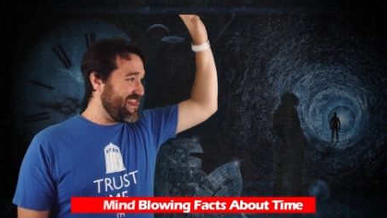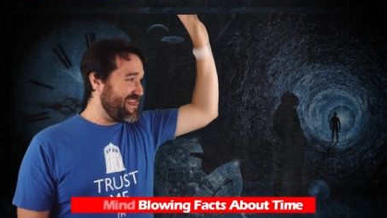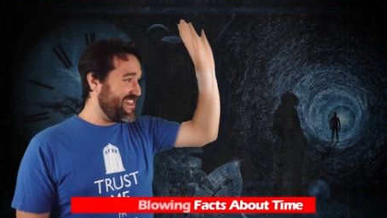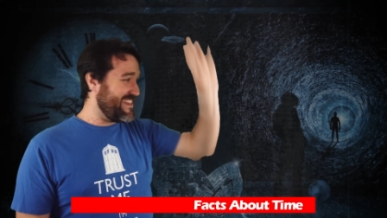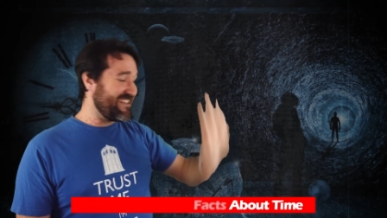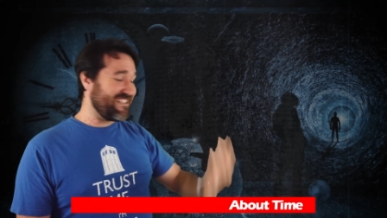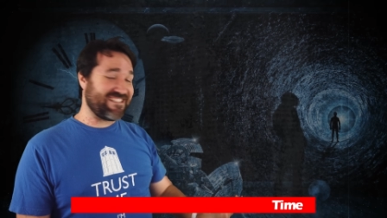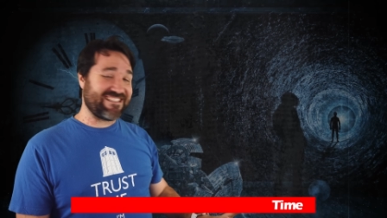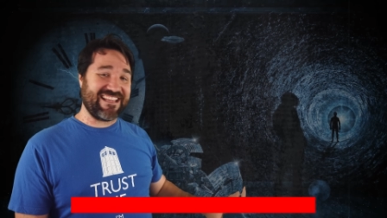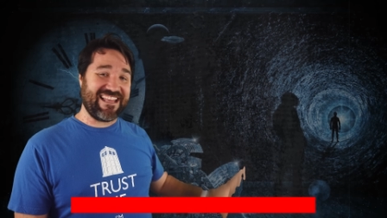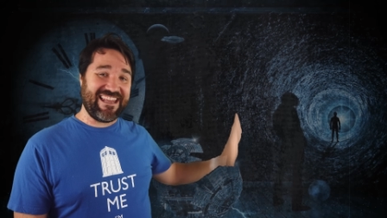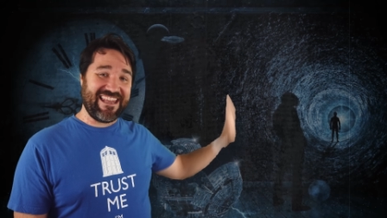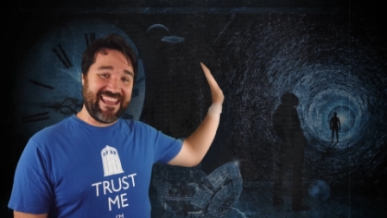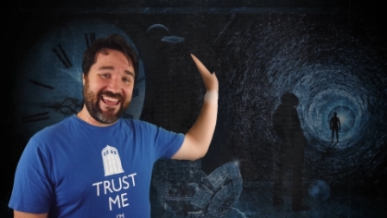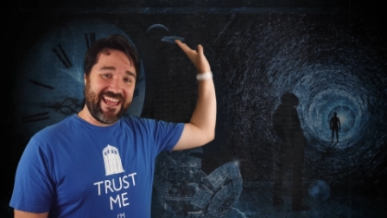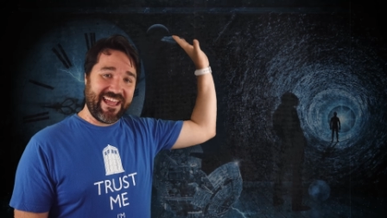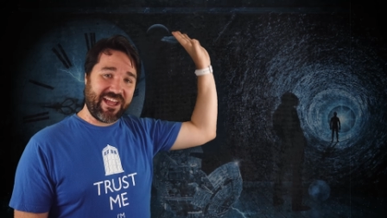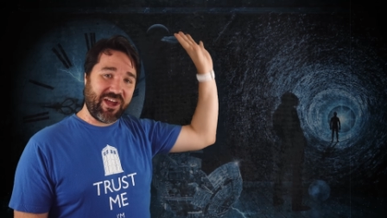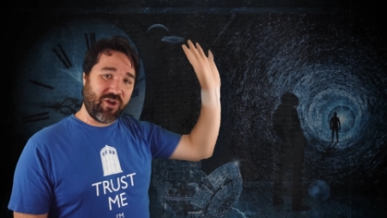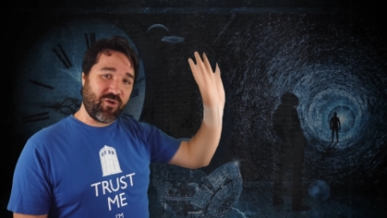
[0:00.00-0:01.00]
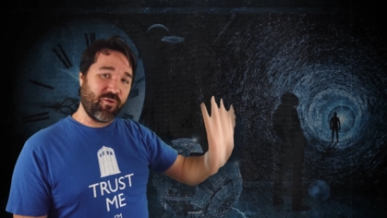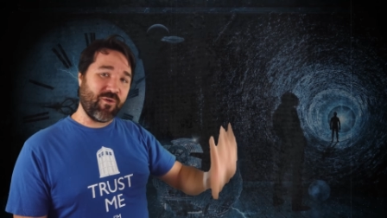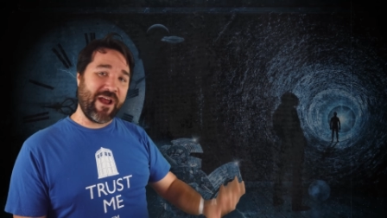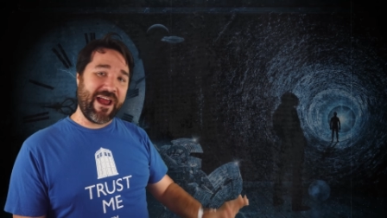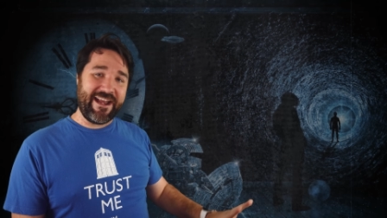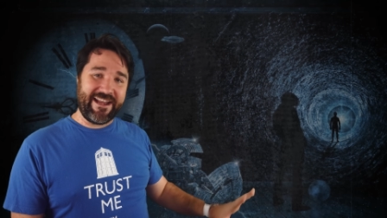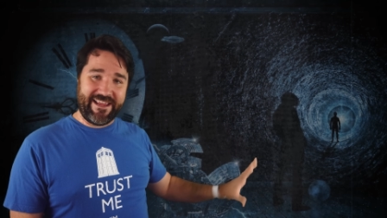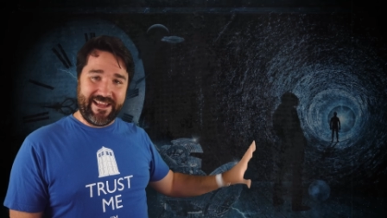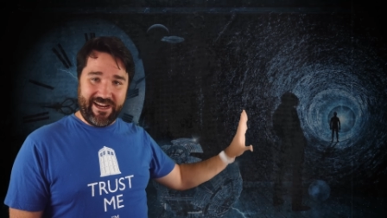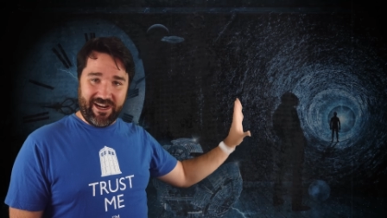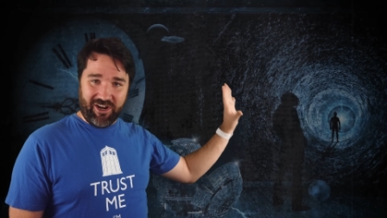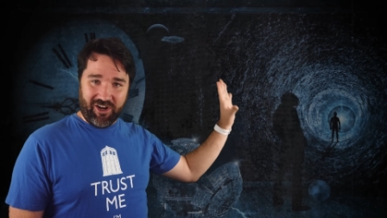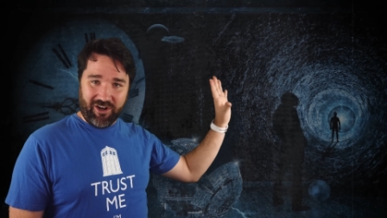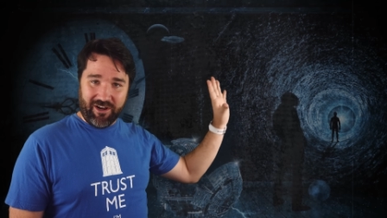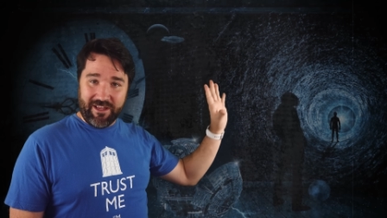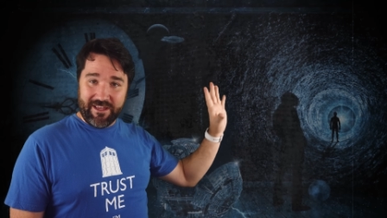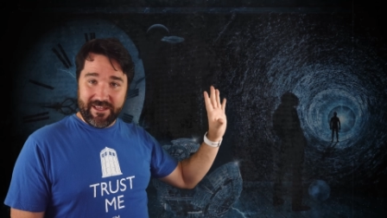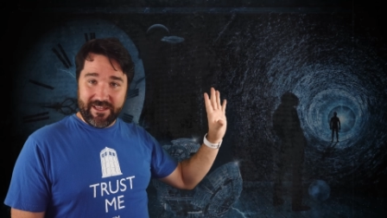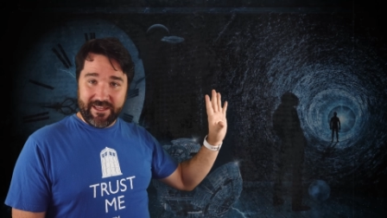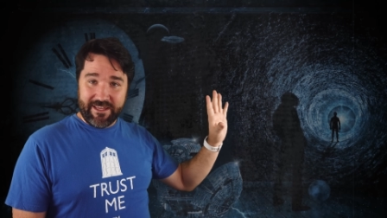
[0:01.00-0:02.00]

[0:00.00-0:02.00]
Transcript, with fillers: this link right here.